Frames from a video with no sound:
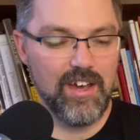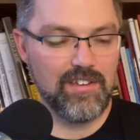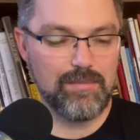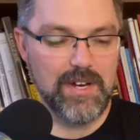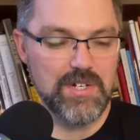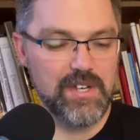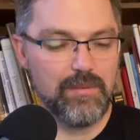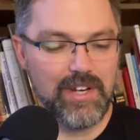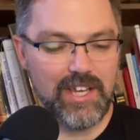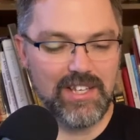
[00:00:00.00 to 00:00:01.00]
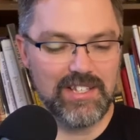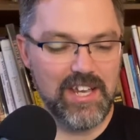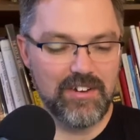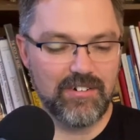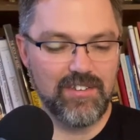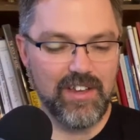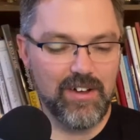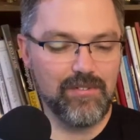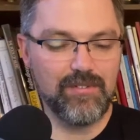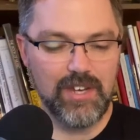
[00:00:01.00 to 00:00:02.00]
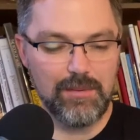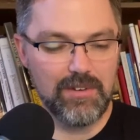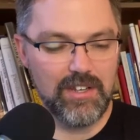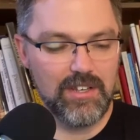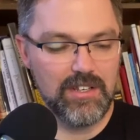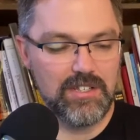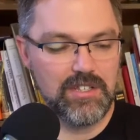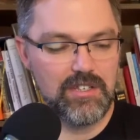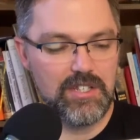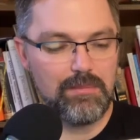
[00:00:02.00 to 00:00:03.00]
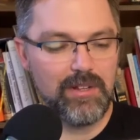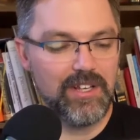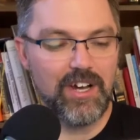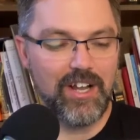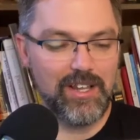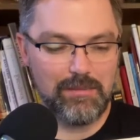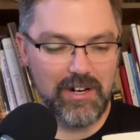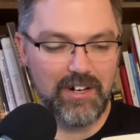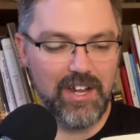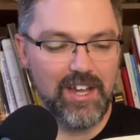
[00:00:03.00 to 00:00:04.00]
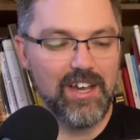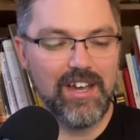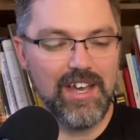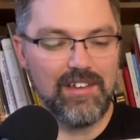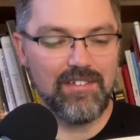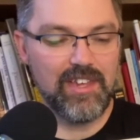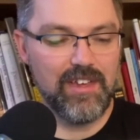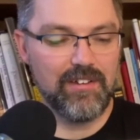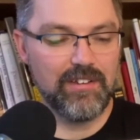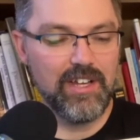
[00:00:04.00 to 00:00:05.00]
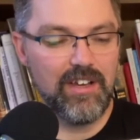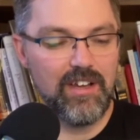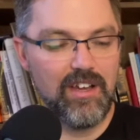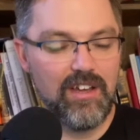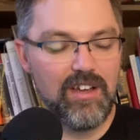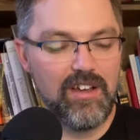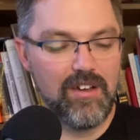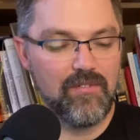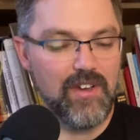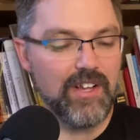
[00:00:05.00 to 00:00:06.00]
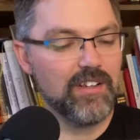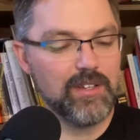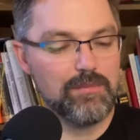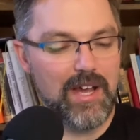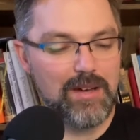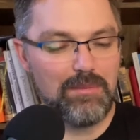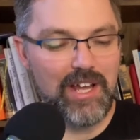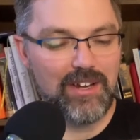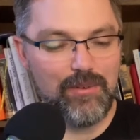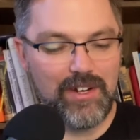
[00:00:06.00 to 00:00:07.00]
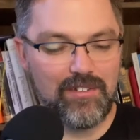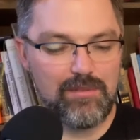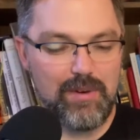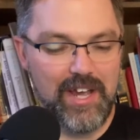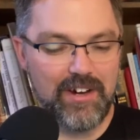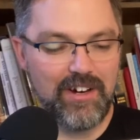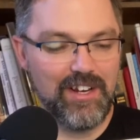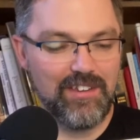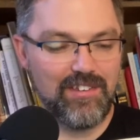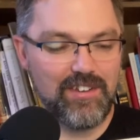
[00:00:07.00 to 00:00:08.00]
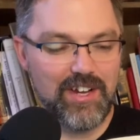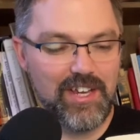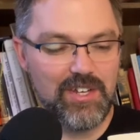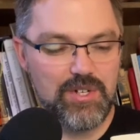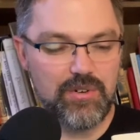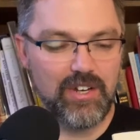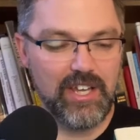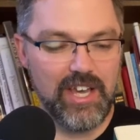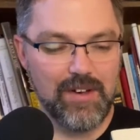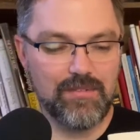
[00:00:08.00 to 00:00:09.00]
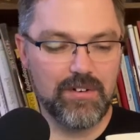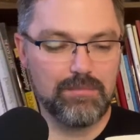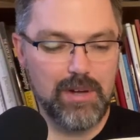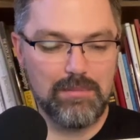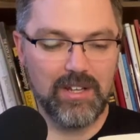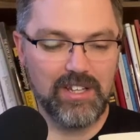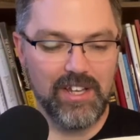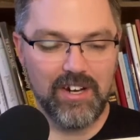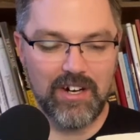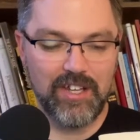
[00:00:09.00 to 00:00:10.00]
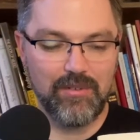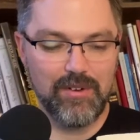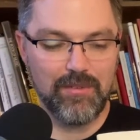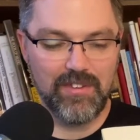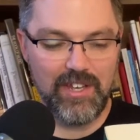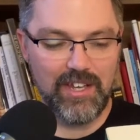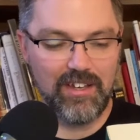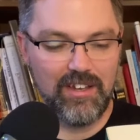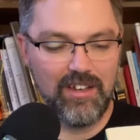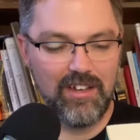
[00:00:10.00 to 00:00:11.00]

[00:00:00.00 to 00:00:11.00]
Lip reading: especially when a cantankerous elf named Giblet Hollyberry is felled by a black widow spider in his stocking shortly after publicly arguing with Nick.